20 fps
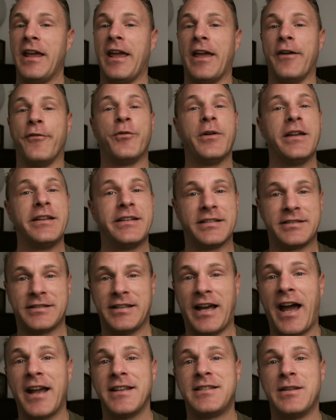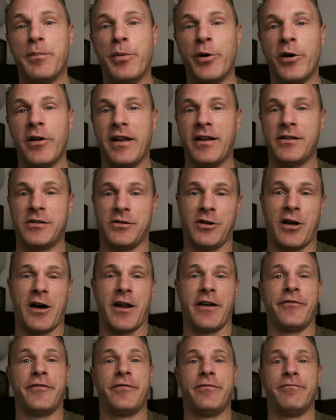If we decide to put in a
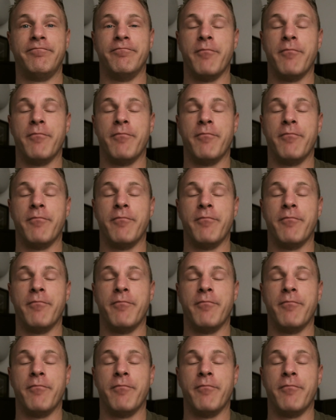lot of